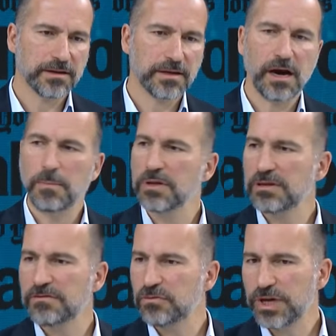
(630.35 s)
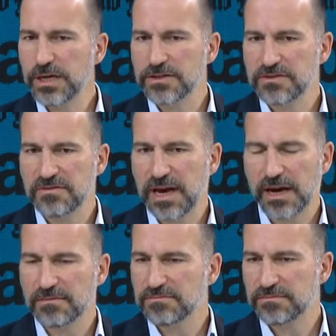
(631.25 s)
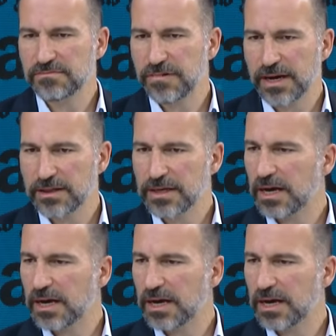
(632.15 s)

couple of weeks that, frankly,